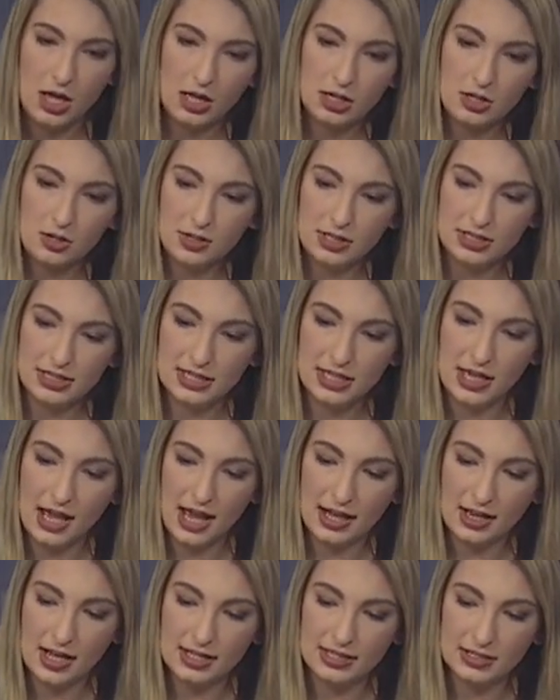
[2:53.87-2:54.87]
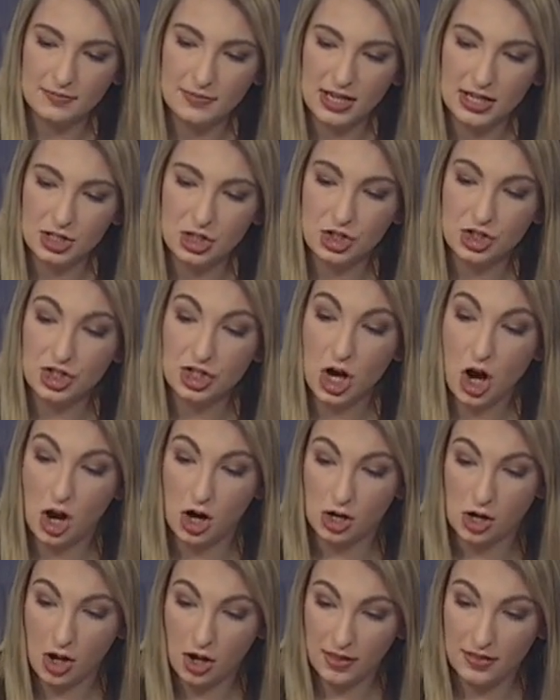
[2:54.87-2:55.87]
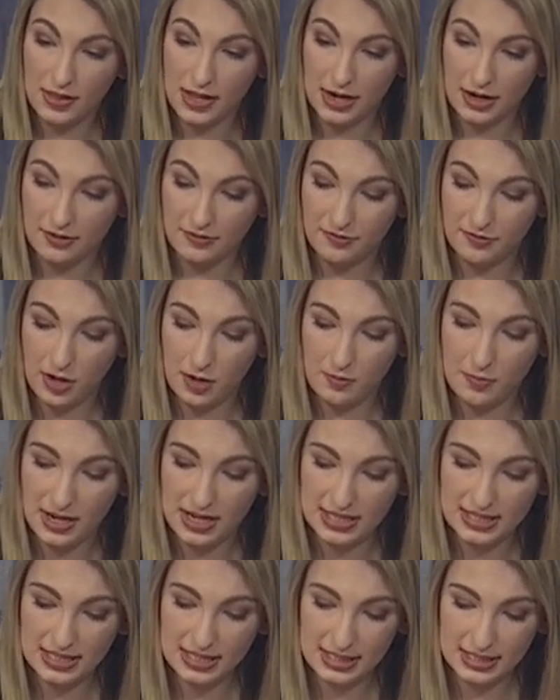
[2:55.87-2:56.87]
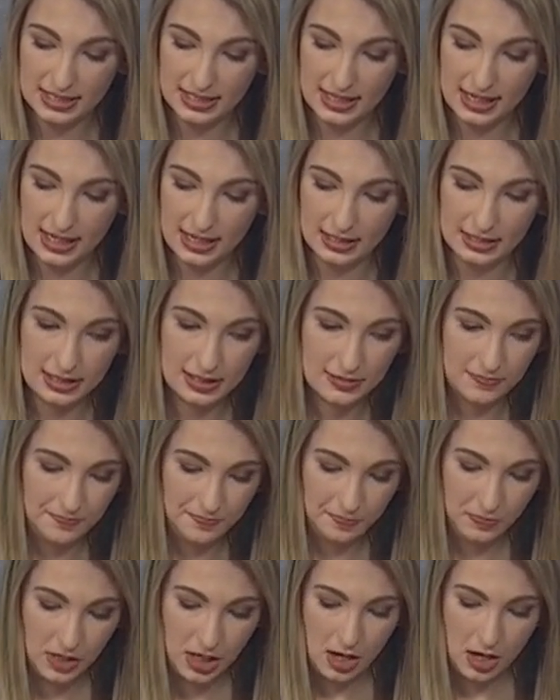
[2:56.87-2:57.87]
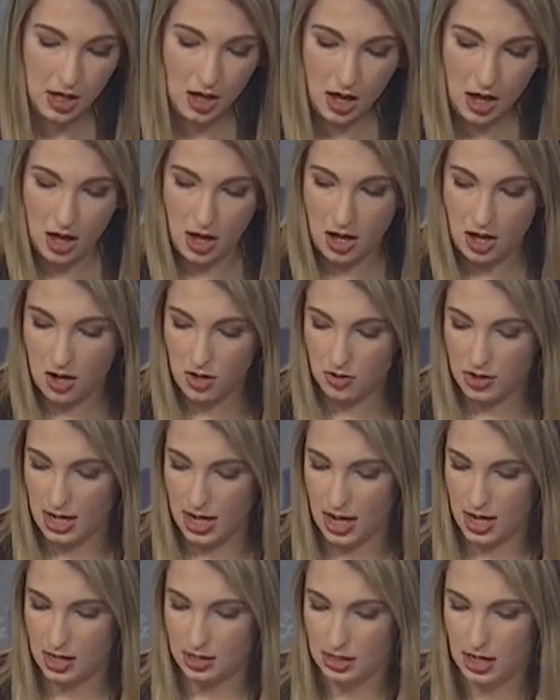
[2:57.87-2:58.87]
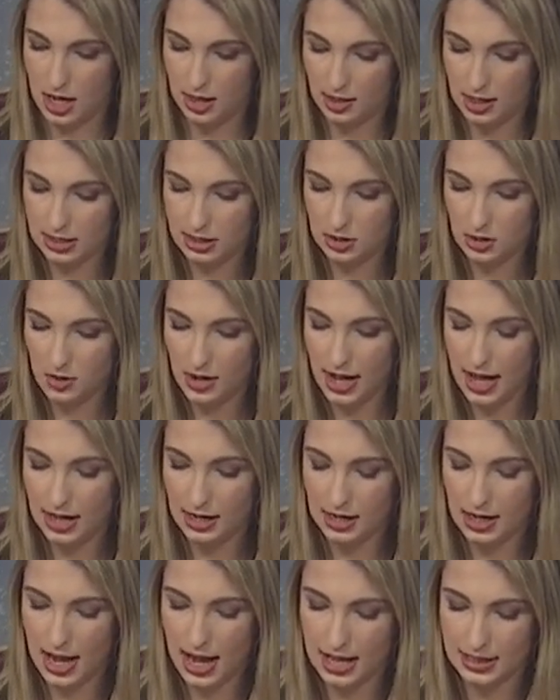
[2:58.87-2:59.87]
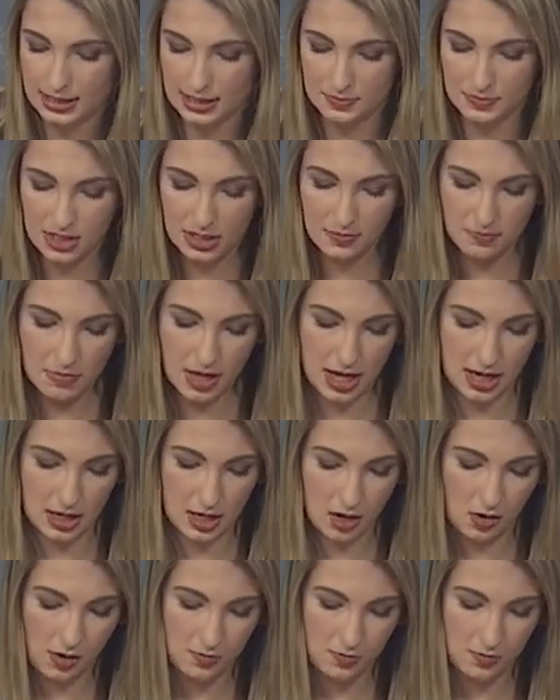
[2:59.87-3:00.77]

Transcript: You can see I got some nice char on there from my seasonings. Okay, now let's go ahead and add some tomato.